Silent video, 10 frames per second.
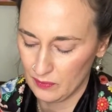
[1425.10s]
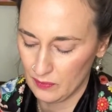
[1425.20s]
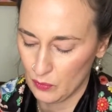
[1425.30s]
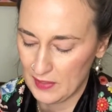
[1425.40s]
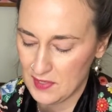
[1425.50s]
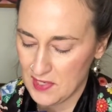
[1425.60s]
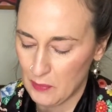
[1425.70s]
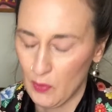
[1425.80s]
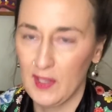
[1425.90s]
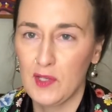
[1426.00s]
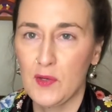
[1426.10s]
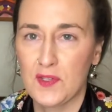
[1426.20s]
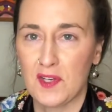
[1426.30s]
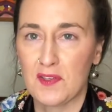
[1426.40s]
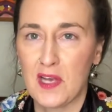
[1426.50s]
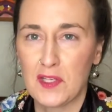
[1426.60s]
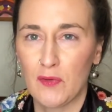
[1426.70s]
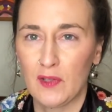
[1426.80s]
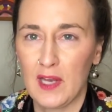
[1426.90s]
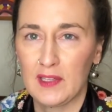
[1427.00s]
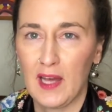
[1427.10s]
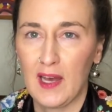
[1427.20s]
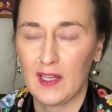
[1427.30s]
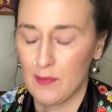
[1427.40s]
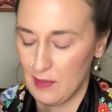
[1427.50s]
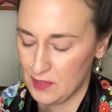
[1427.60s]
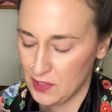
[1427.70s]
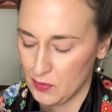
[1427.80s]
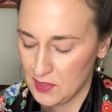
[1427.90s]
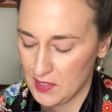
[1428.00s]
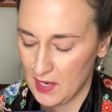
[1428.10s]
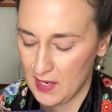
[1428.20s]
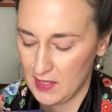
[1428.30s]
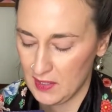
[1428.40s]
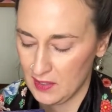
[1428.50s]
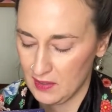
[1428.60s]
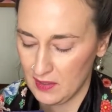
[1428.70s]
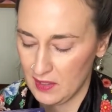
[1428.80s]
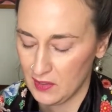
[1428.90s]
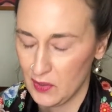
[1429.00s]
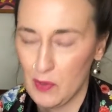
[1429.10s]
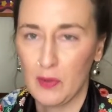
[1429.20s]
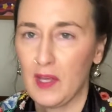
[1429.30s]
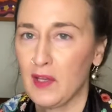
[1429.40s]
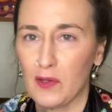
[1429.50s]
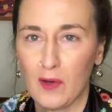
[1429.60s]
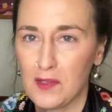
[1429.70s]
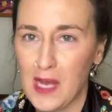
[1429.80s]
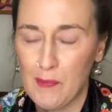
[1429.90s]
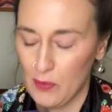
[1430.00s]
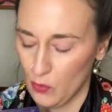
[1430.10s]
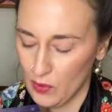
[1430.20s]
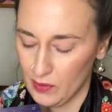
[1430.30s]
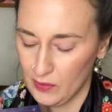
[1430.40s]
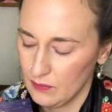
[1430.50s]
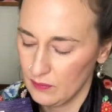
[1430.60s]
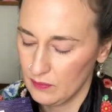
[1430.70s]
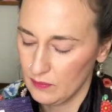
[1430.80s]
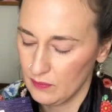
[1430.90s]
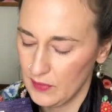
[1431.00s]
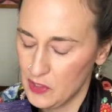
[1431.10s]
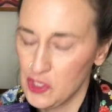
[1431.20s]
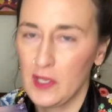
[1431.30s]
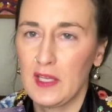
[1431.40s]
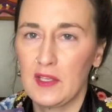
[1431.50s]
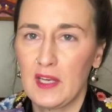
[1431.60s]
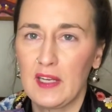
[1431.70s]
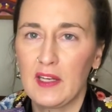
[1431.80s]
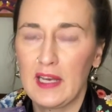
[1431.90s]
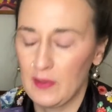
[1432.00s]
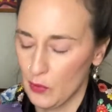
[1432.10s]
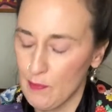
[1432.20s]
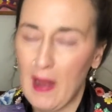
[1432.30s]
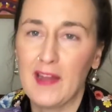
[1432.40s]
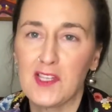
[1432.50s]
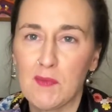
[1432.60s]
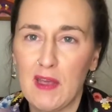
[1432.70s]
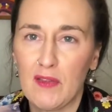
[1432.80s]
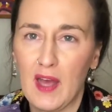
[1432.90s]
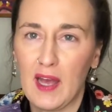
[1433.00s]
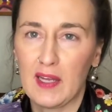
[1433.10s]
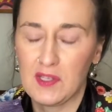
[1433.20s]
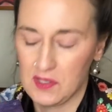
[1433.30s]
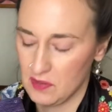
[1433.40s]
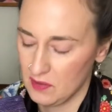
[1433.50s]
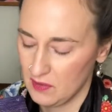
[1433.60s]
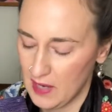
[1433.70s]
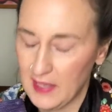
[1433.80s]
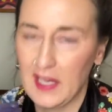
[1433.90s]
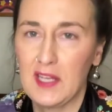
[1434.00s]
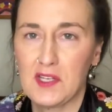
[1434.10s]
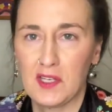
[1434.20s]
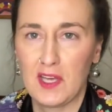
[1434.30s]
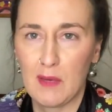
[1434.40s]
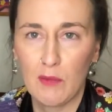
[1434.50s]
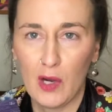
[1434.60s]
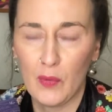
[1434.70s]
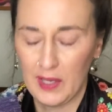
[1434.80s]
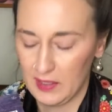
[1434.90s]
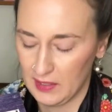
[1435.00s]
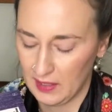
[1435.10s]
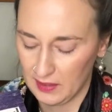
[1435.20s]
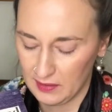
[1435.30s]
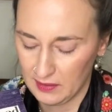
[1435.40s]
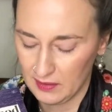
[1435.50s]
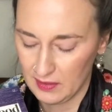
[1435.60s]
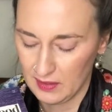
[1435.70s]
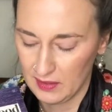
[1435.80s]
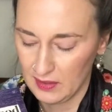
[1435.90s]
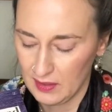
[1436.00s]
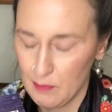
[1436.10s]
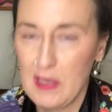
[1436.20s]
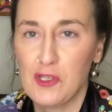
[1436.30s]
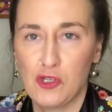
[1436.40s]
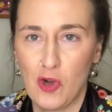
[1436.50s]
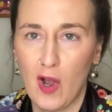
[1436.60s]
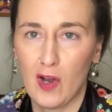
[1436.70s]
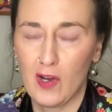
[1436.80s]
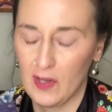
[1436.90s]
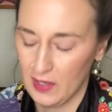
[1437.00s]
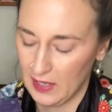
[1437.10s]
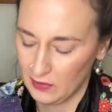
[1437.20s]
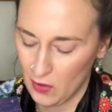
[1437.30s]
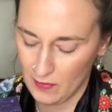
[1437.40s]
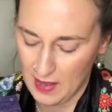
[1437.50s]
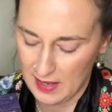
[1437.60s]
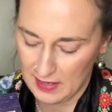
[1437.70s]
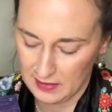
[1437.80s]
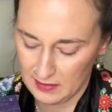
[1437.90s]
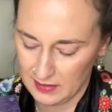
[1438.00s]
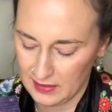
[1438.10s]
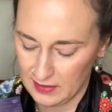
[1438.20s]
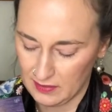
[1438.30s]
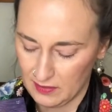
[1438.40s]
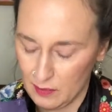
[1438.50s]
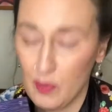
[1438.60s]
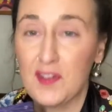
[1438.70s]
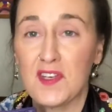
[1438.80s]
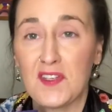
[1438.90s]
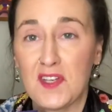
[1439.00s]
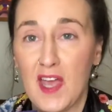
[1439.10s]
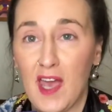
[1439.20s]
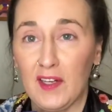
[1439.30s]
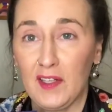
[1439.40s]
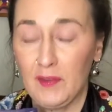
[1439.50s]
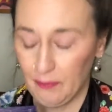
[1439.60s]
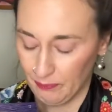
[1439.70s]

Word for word: when someone who's successful like that commits suicide and, you know, you think they're on top of the world, it, sh it, it, it reminds me that I need to keep going and be strong and all that. And Princess Diana,